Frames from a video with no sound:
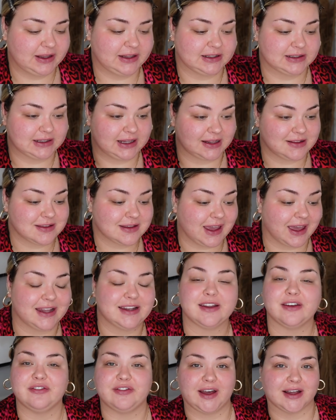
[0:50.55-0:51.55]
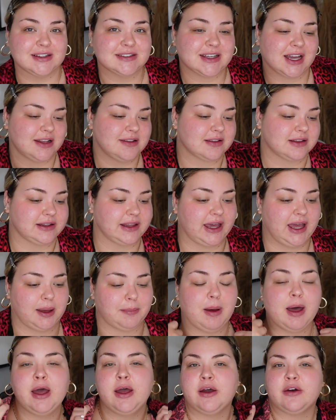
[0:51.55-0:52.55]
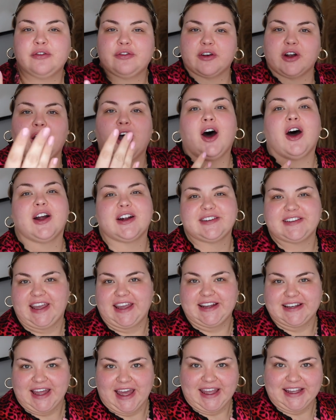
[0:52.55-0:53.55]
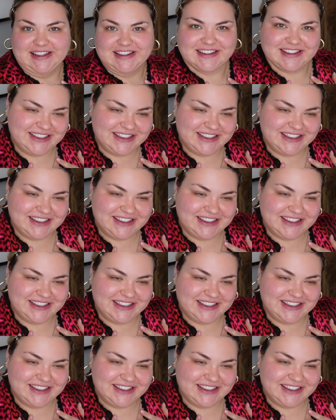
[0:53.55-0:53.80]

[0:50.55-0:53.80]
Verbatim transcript: Let's get Valentine's glam for our date night.